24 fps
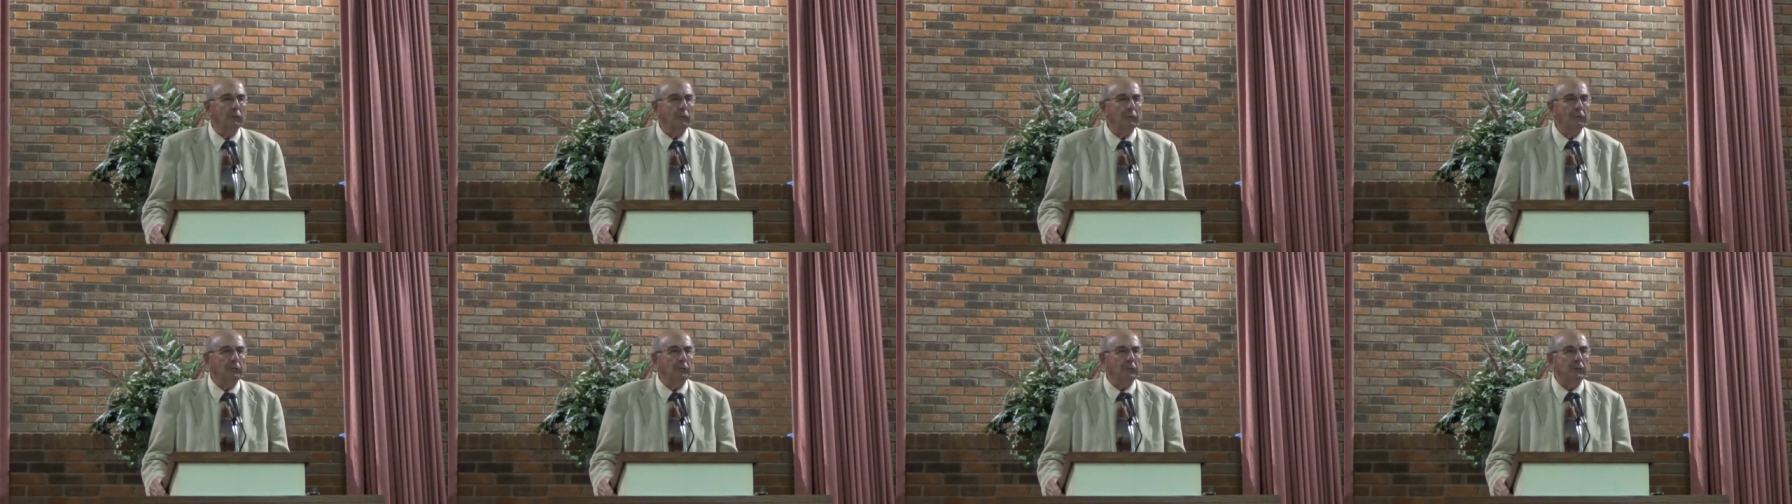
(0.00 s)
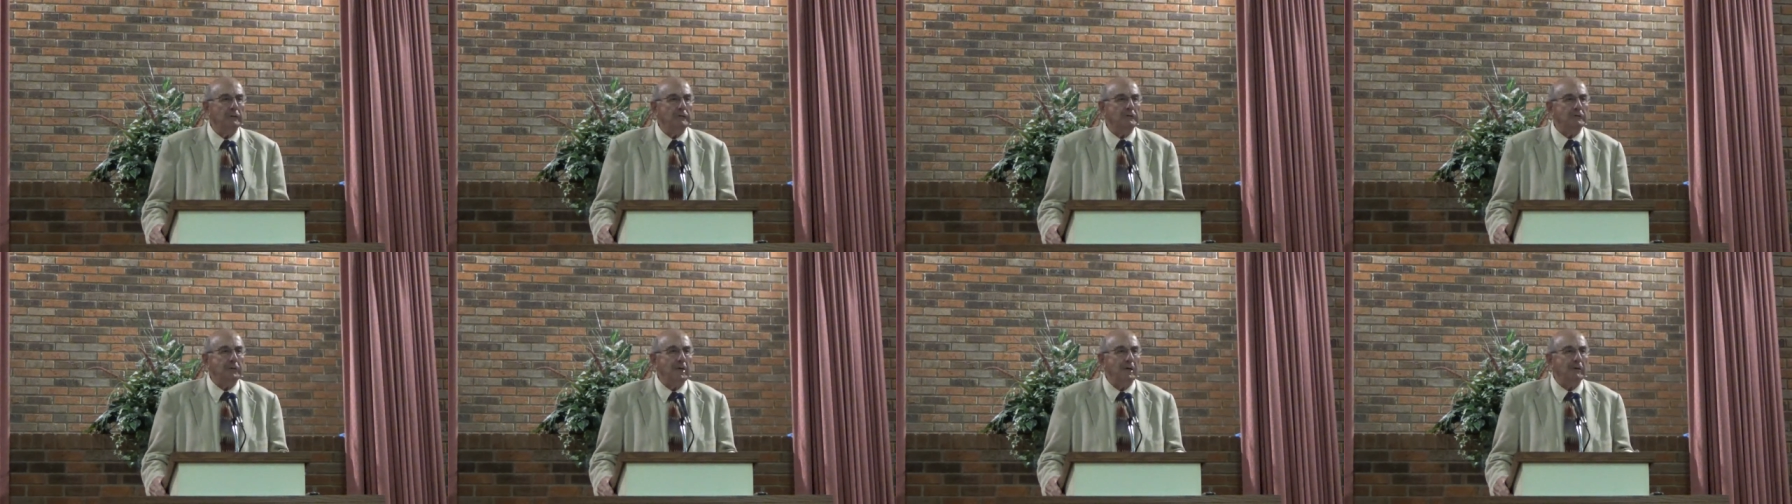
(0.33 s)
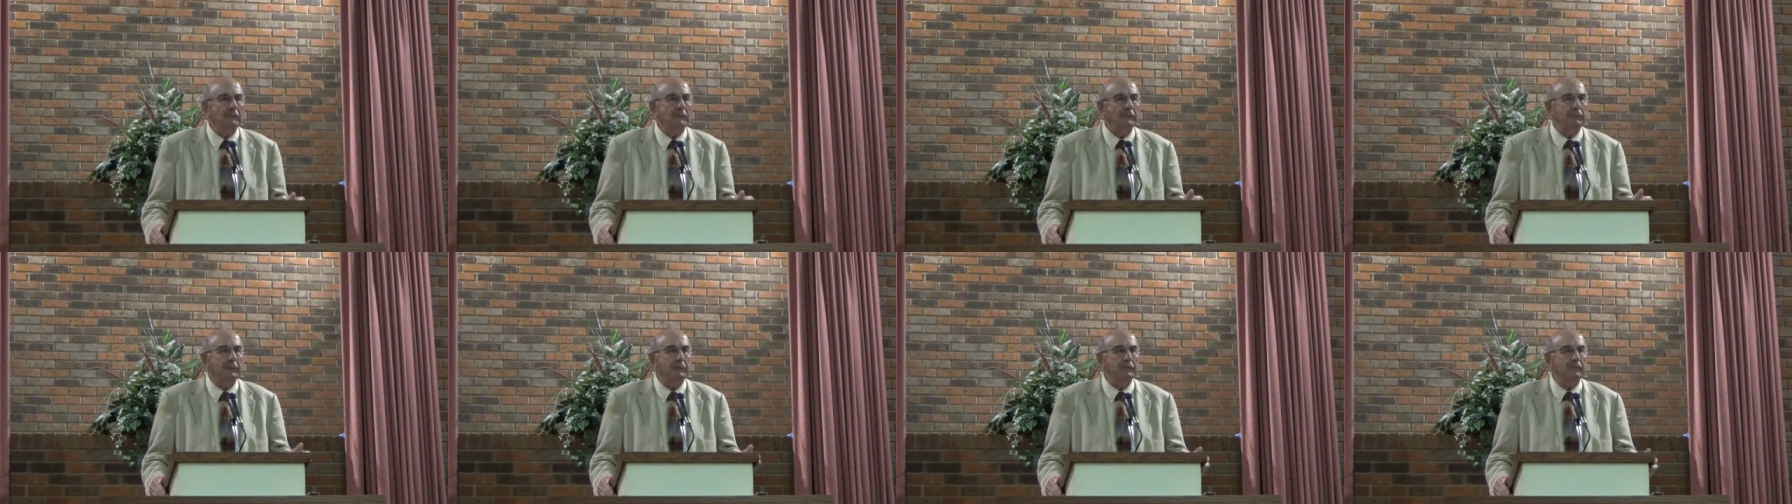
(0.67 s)
Would you
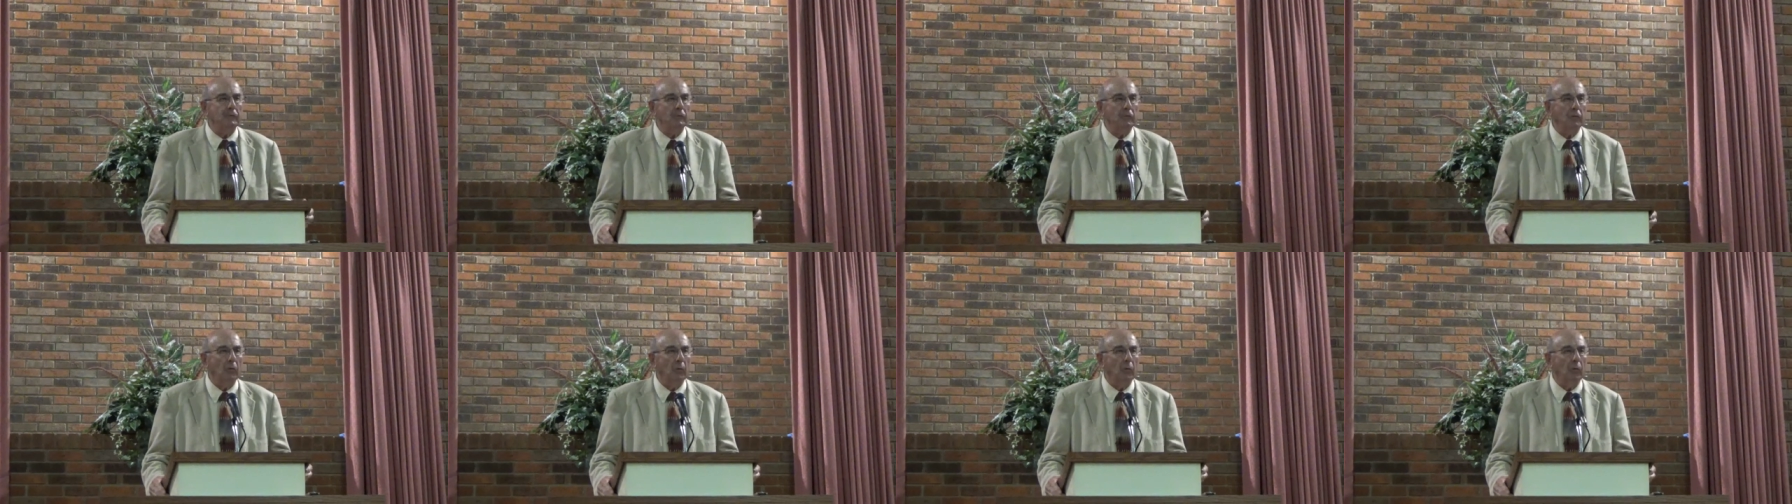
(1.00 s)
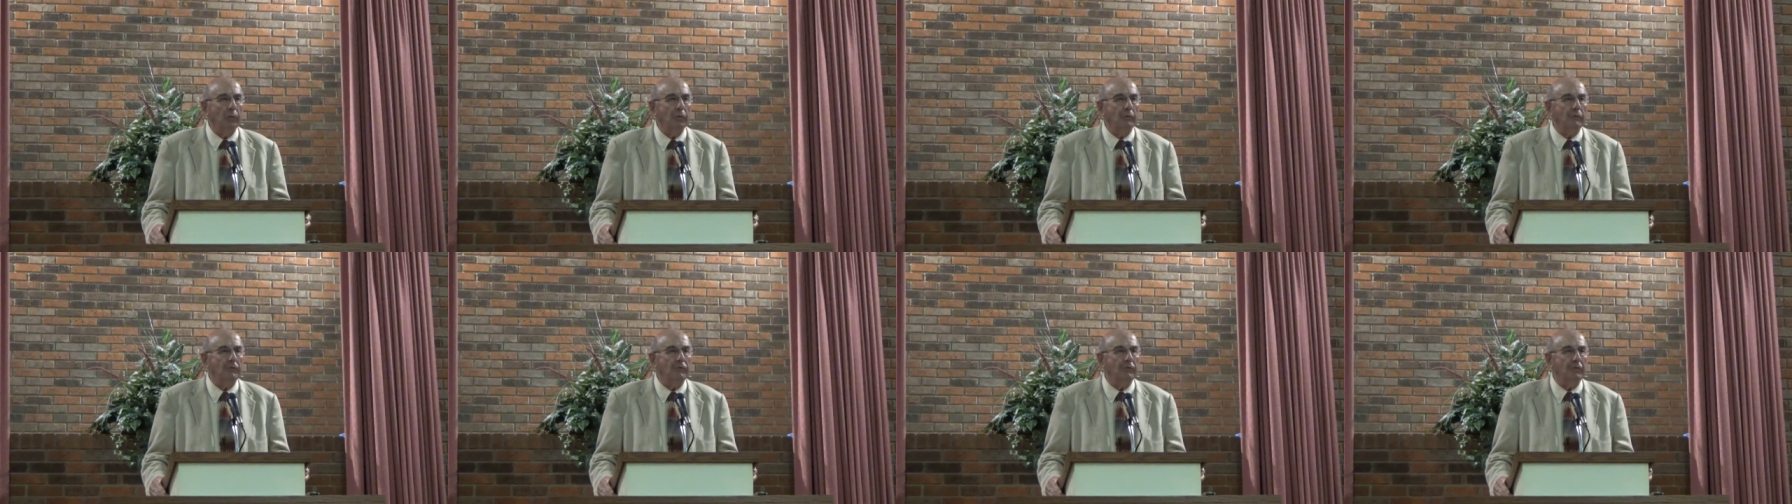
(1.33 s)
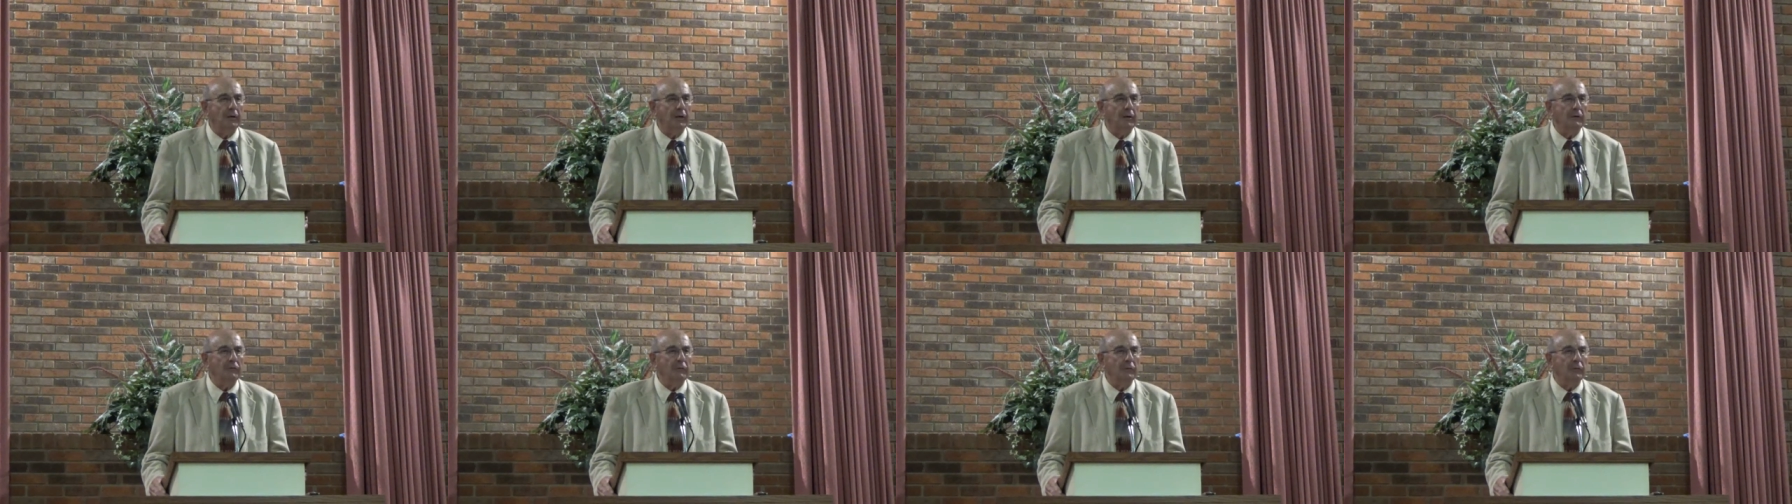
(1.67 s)
accept him as your Lord and
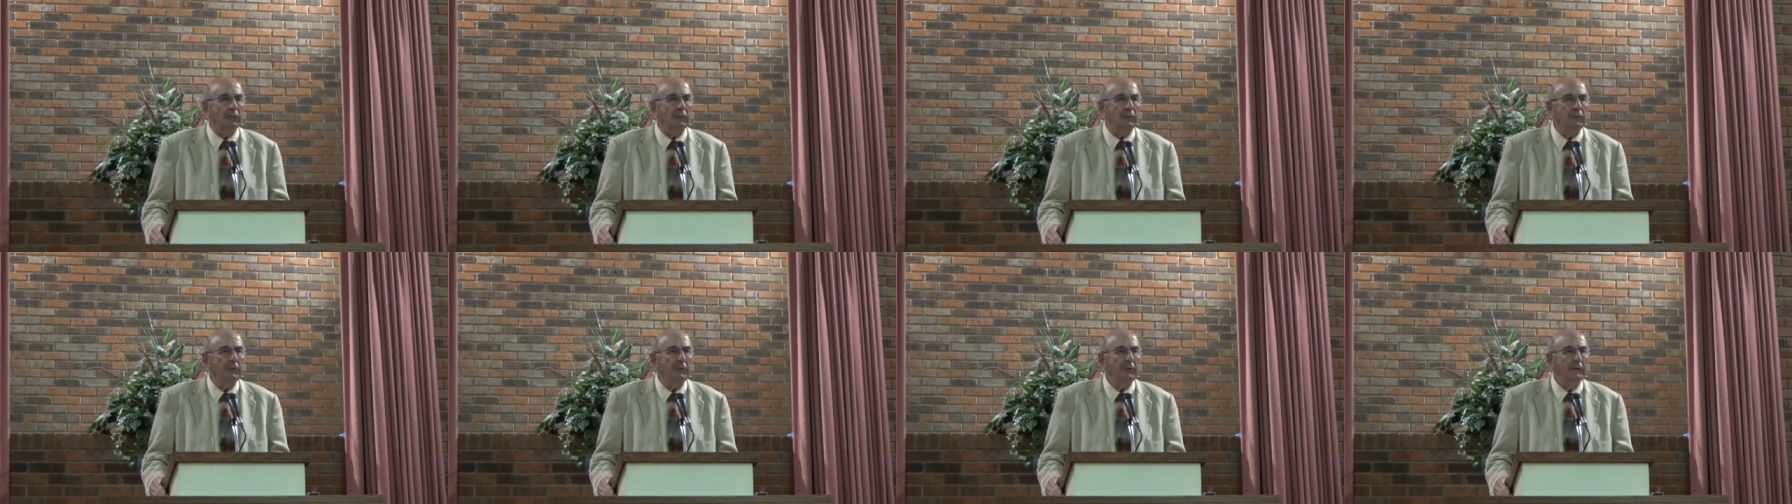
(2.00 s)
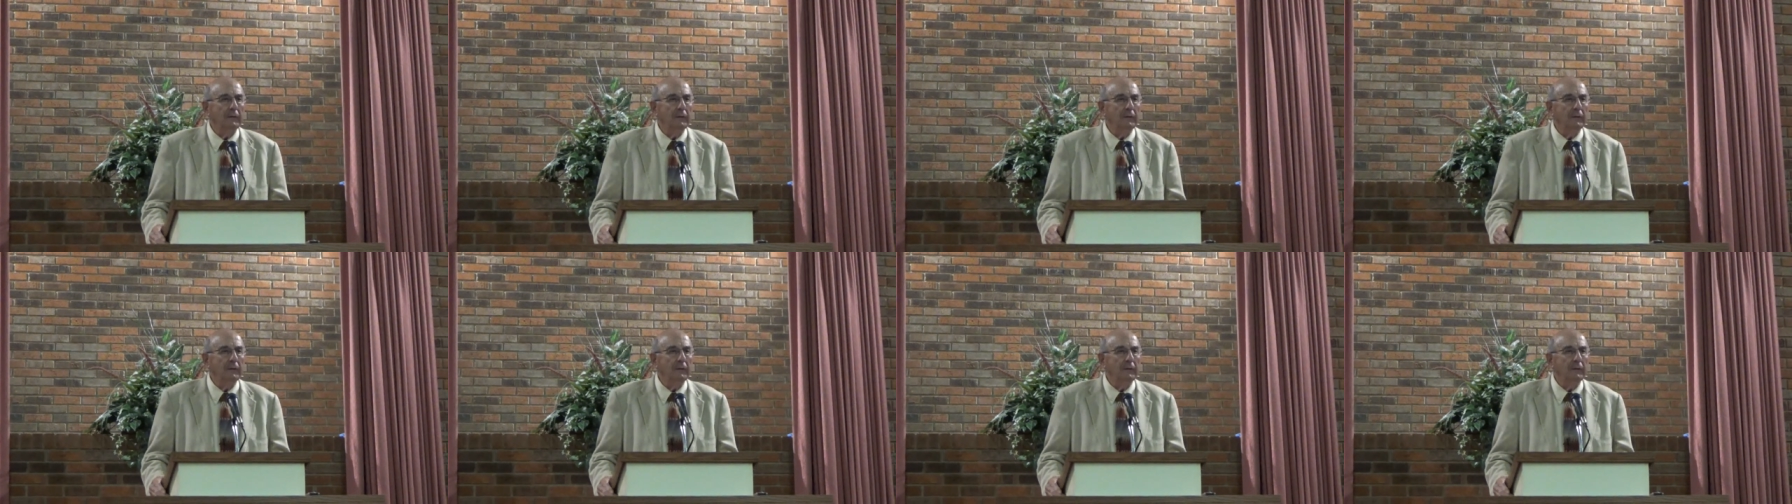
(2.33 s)
Savior?